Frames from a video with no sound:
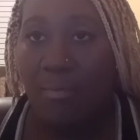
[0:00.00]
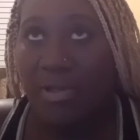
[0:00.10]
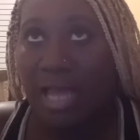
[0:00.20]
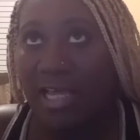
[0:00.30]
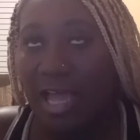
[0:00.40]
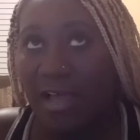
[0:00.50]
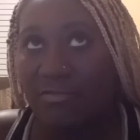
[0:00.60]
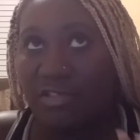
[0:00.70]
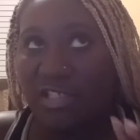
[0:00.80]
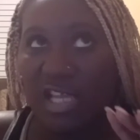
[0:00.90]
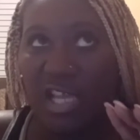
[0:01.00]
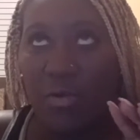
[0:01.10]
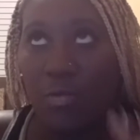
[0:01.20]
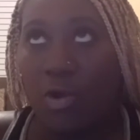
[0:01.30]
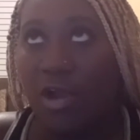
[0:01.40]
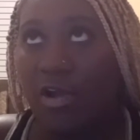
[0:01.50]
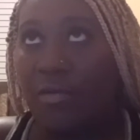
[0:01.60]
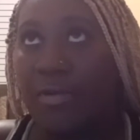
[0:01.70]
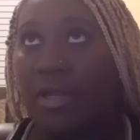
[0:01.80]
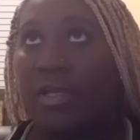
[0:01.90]
but I have seen
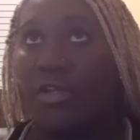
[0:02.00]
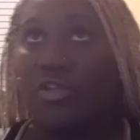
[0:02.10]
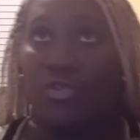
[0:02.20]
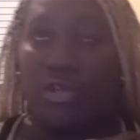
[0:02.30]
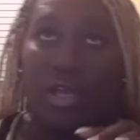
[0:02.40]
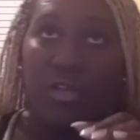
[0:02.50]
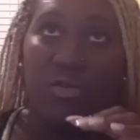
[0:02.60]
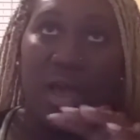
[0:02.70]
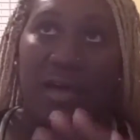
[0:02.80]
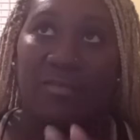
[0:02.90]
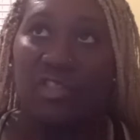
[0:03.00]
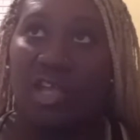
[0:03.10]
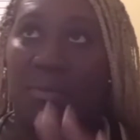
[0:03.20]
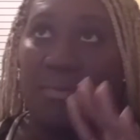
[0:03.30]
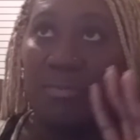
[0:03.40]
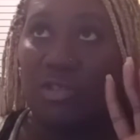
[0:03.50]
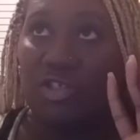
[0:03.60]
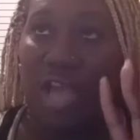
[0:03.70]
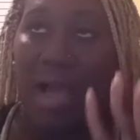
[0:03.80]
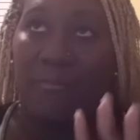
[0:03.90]
where you have some
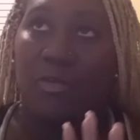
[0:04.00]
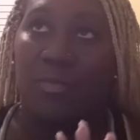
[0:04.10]
chapter